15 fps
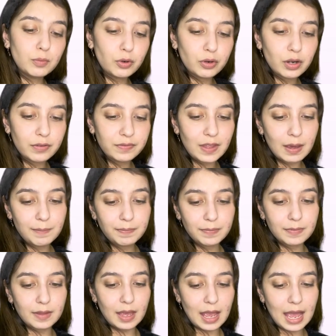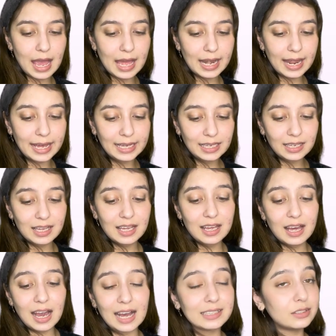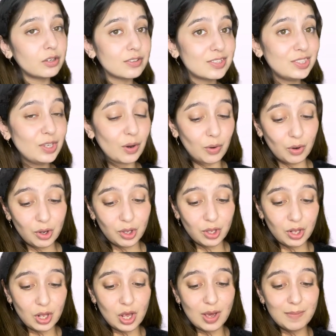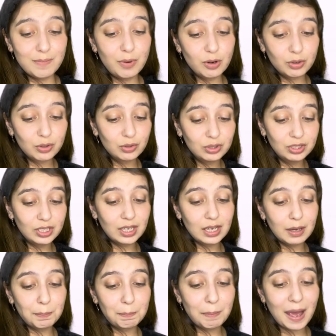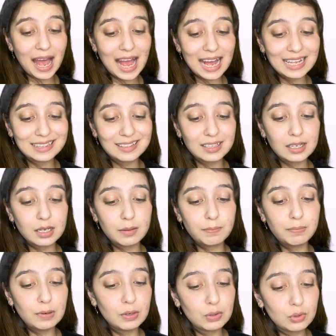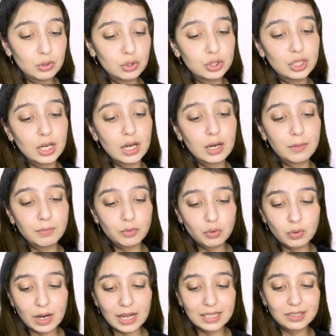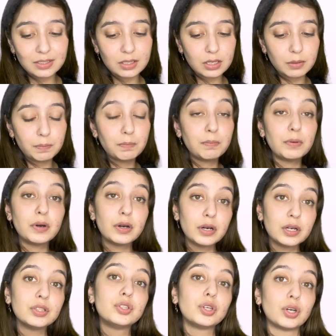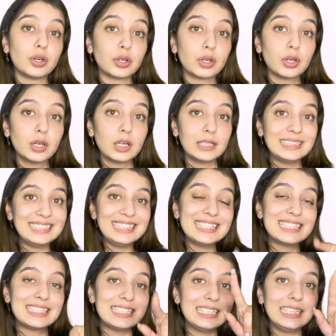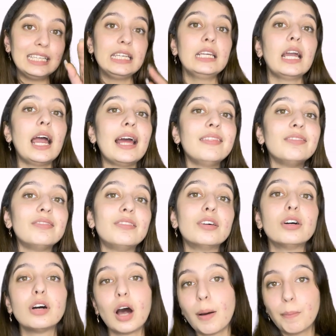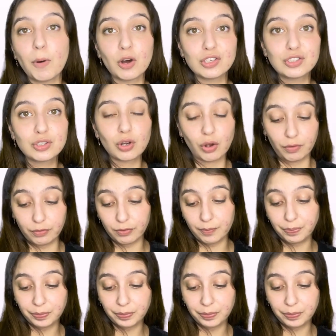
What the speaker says: more of them are like attention. Beaucoup de, pas de, plus de, moins de, peu de. These D and the apostrophe.